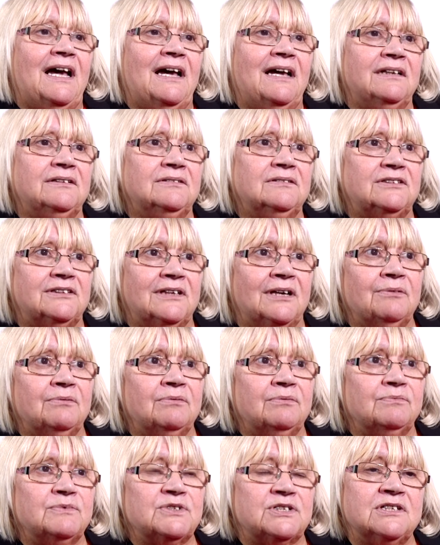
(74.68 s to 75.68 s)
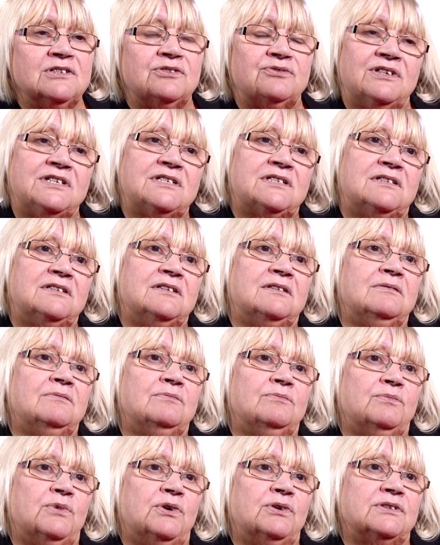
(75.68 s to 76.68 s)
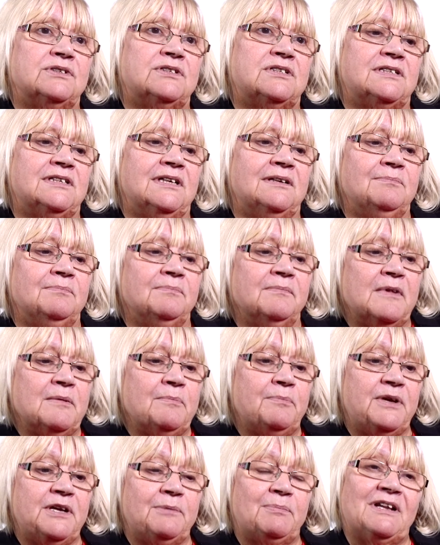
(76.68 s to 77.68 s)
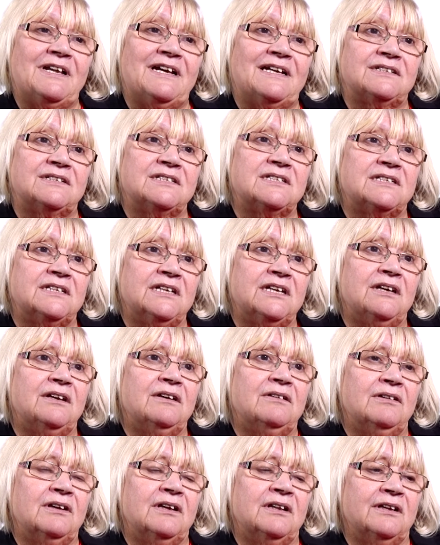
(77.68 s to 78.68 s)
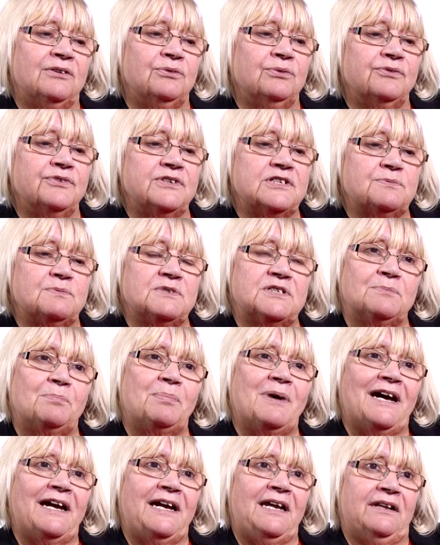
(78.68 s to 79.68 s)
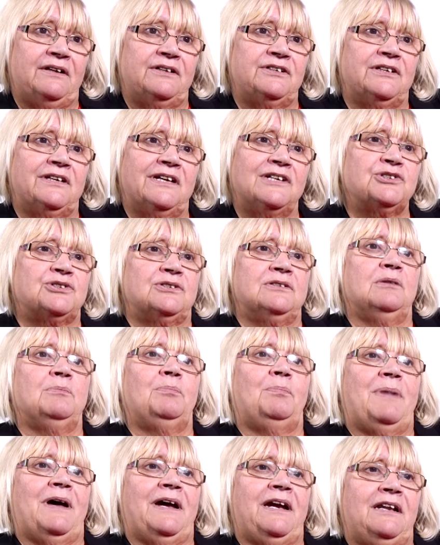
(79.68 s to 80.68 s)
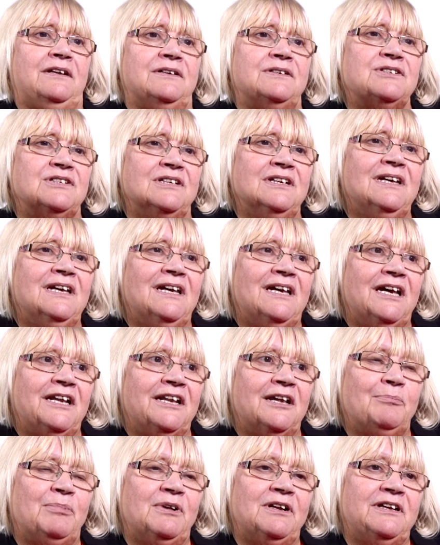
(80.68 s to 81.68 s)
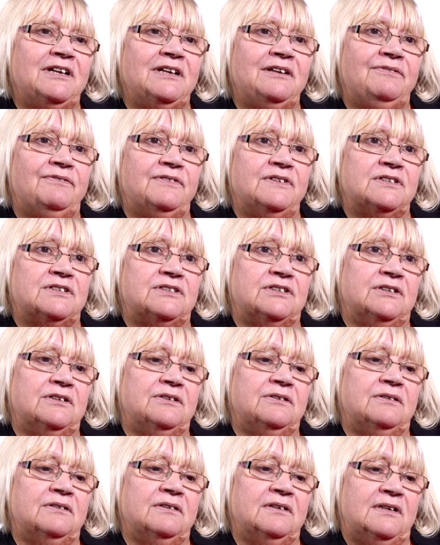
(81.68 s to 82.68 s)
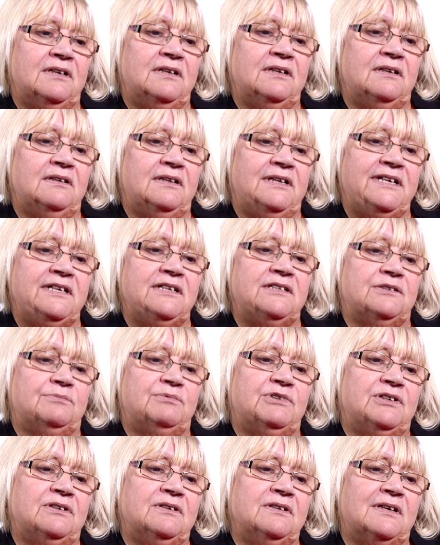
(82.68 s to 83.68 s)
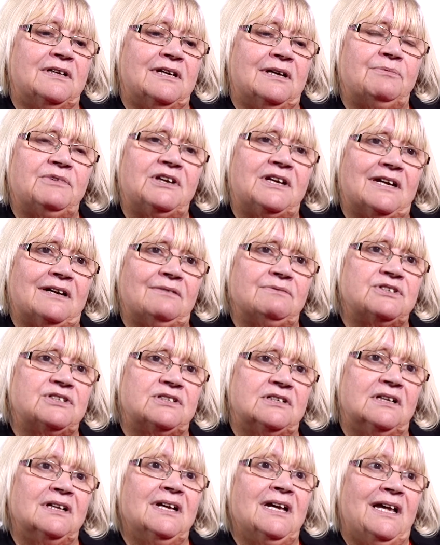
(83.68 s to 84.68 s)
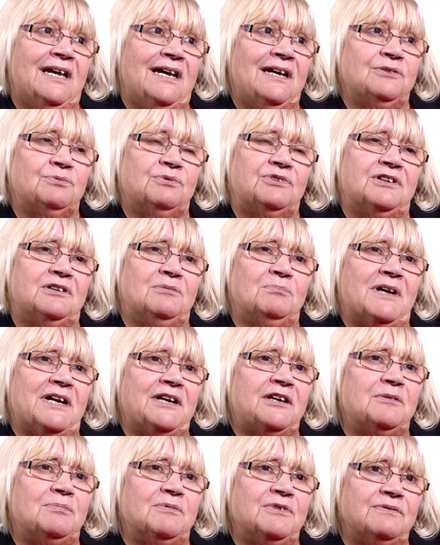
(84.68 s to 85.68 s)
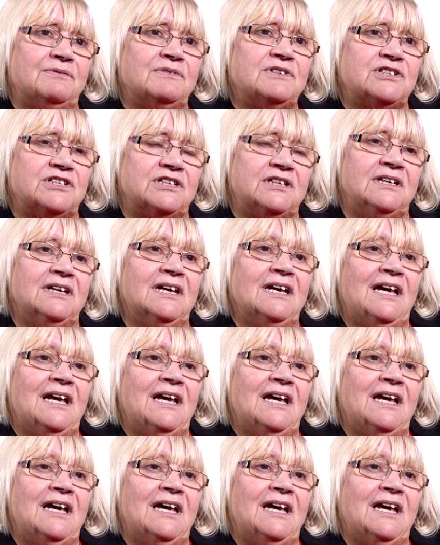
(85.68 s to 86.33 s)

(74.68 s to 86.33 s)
And I was interested in what people had to say, and I know this was a pilot, a national pilot, and I believe as a leader within the County Council and within my community,